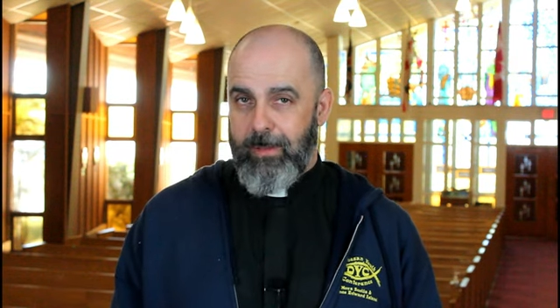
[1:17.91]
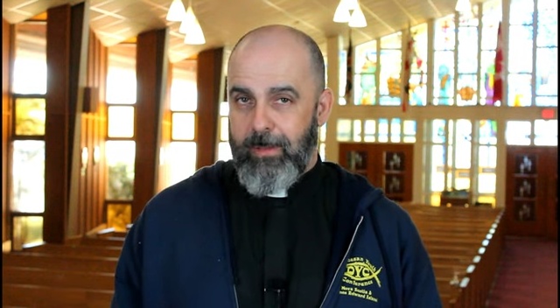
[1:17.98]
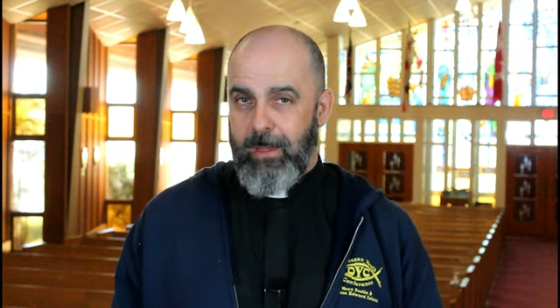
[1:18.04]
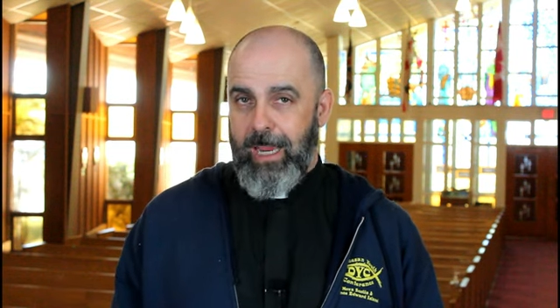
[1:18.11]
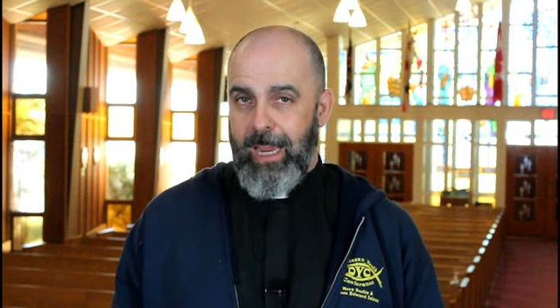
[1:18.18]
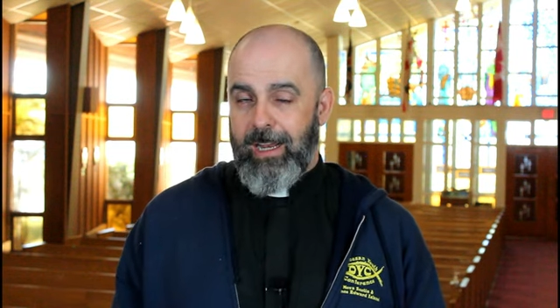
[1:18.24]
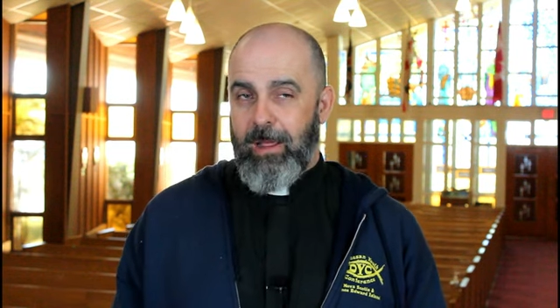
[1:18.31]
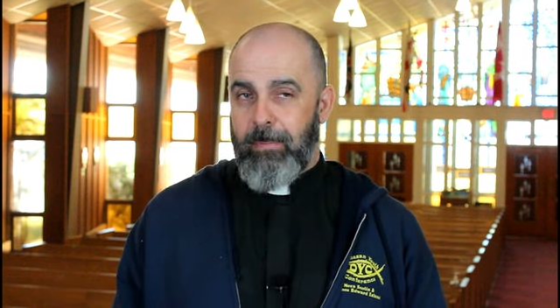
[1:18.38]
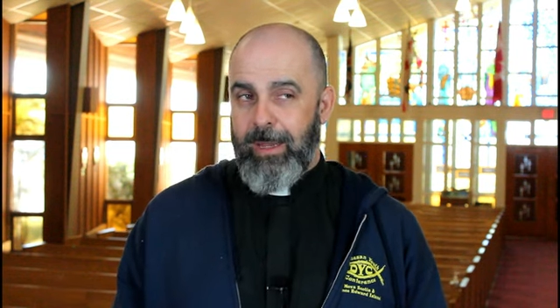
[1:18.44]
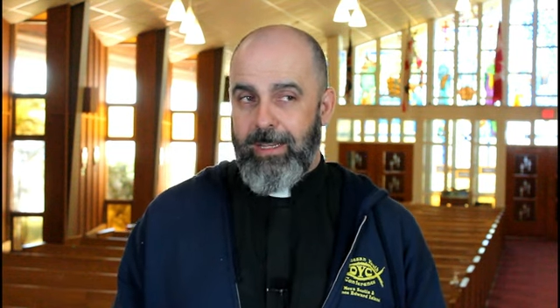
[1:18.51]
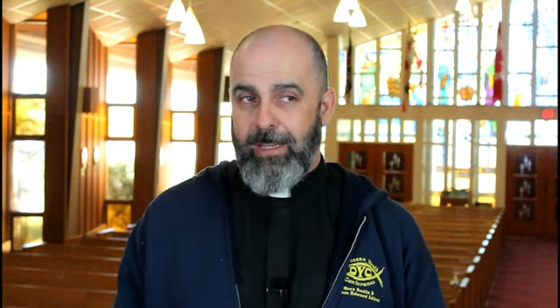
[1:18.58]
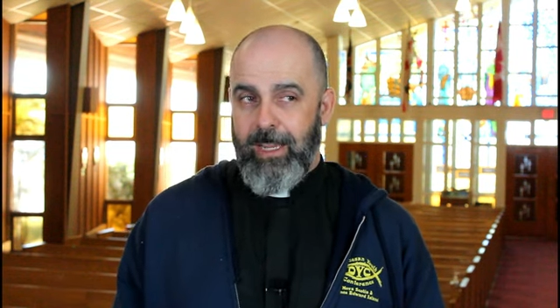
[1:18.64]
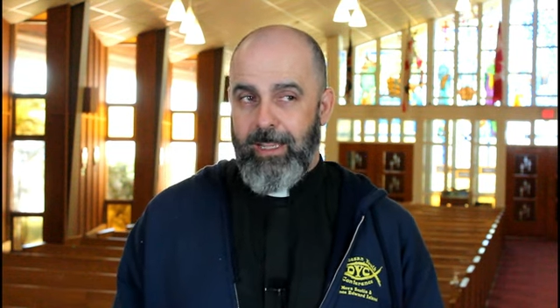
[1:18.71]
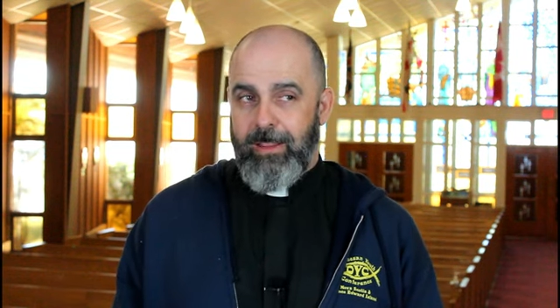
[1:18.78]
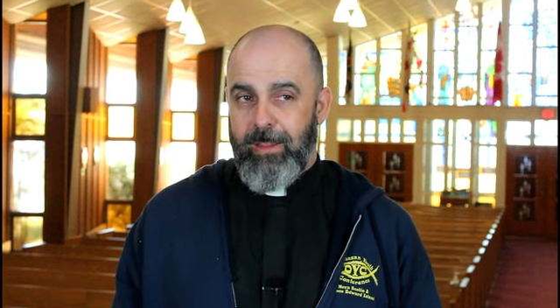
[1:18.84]
They cannot
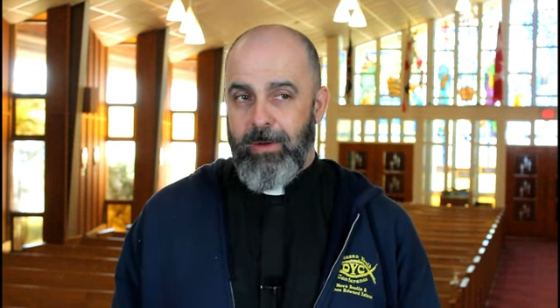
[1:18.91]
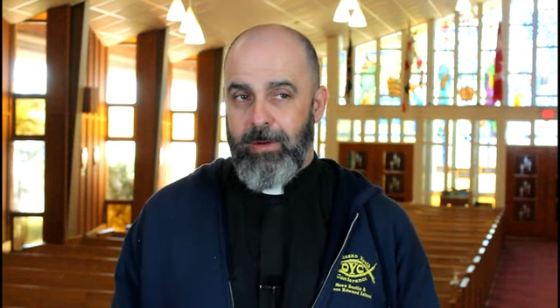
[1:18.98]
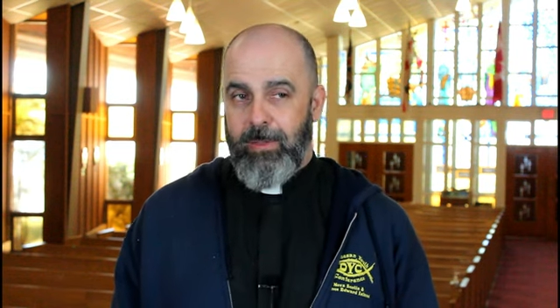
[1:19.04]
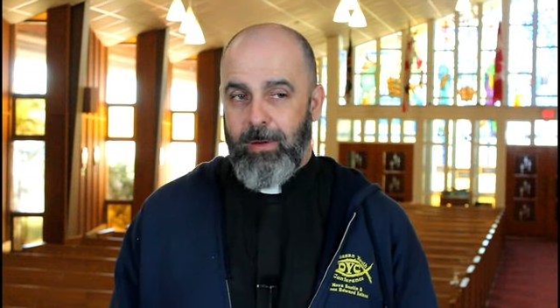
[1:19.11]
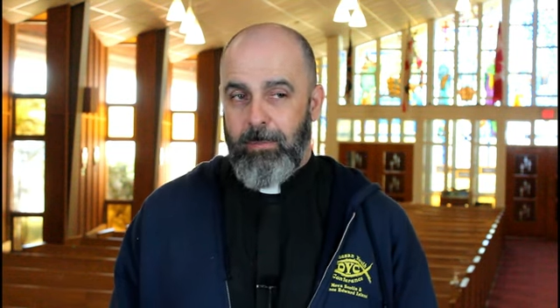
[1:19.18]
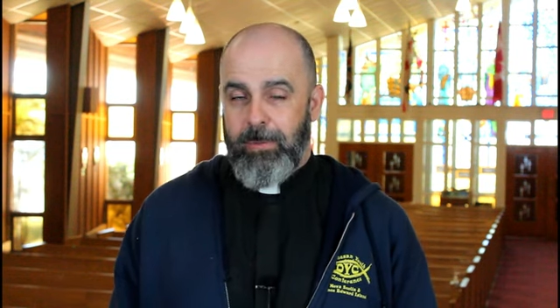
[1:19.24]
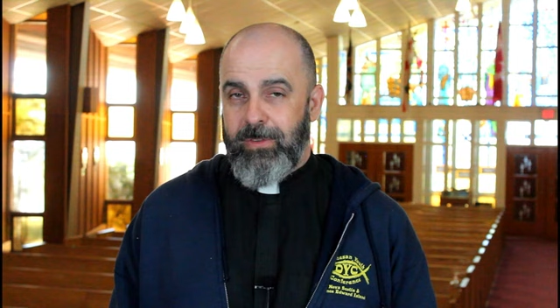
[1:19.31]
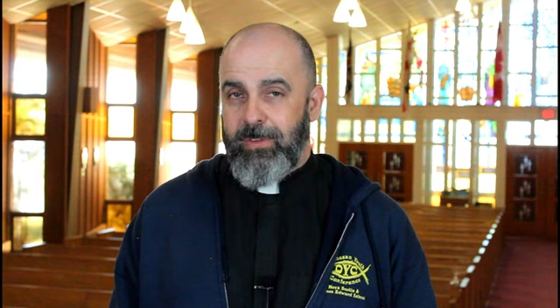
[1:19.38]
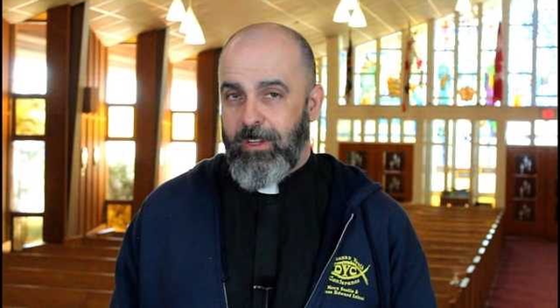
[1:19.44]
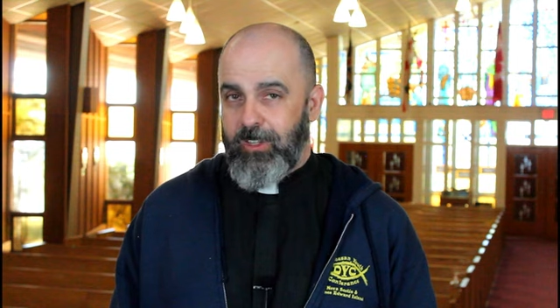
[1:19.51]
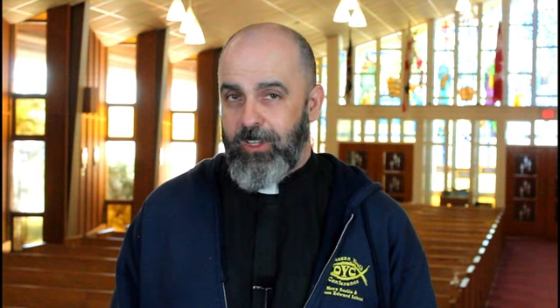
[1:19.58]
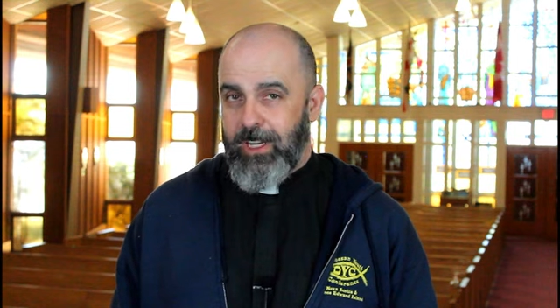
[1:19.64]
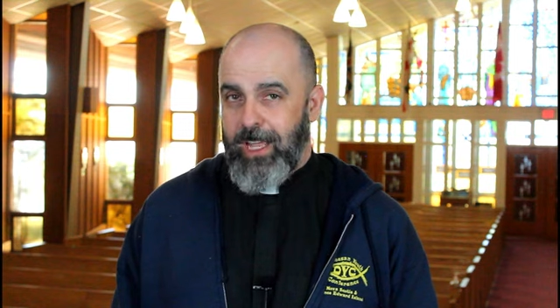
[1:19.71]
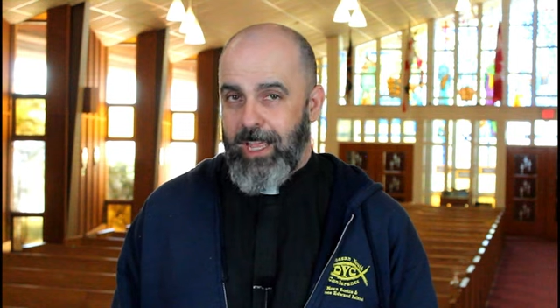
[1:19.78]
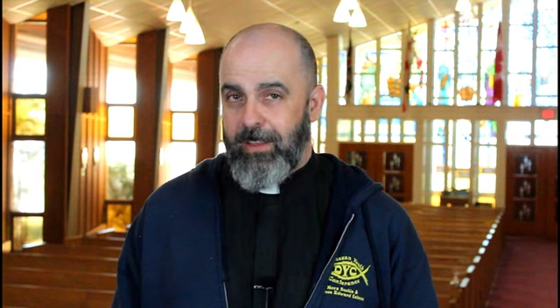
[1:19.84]
maintain their, their
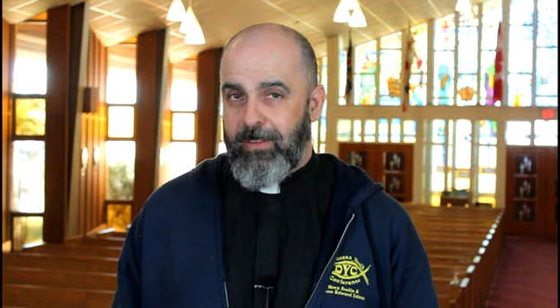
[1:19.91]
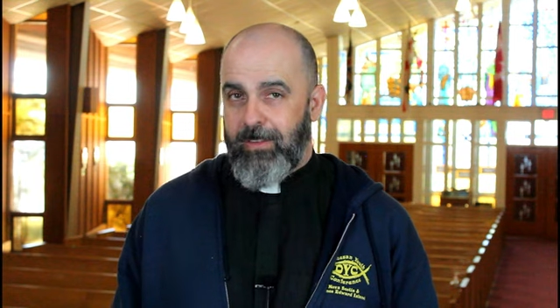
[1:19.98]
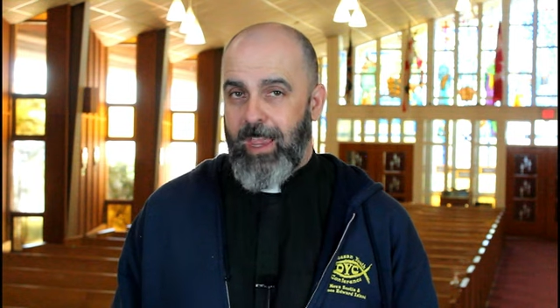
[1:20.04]
position as